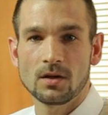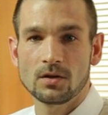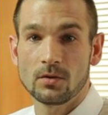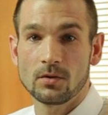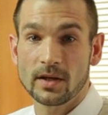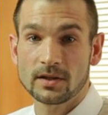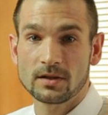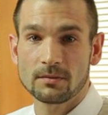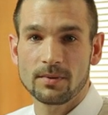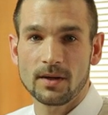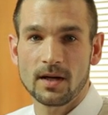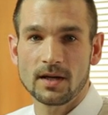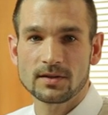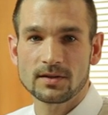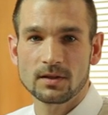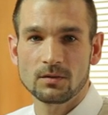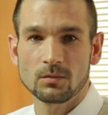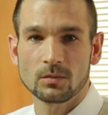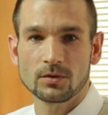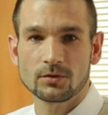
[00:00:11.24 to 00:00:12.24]
direct
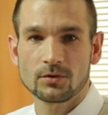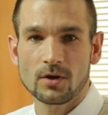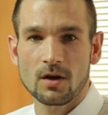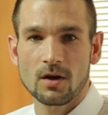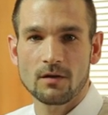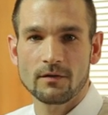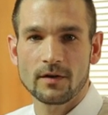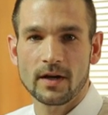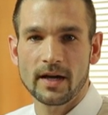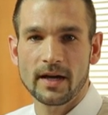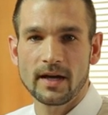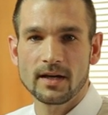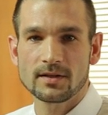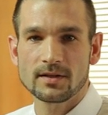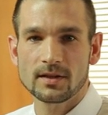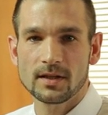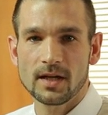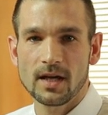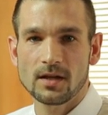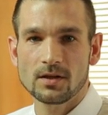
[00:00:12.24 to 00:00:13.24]
deposit and withdrawal via
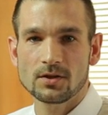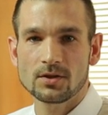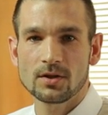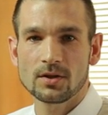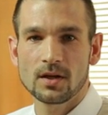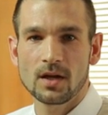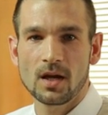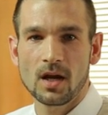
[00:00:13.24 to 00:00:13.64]
ACH,